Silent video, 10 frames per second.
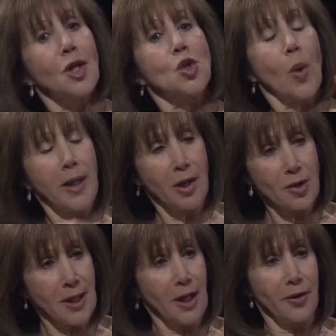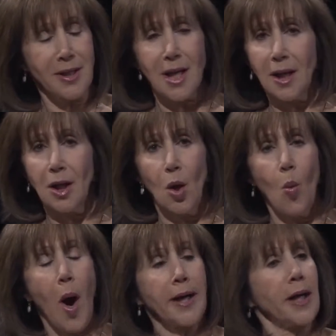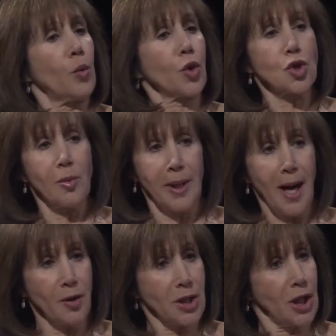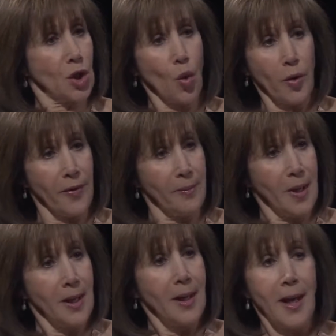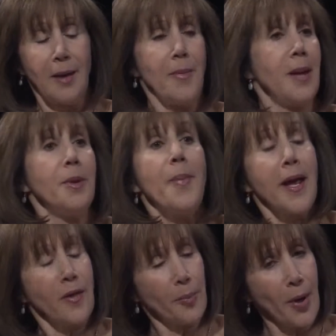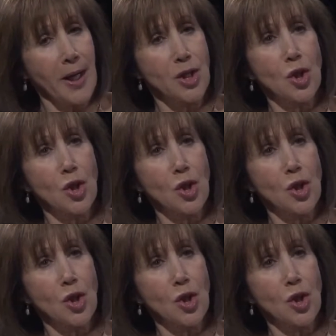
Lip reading: 20 years later and saying, you know, why did I work so many hours and ignore them and maybe pay the price?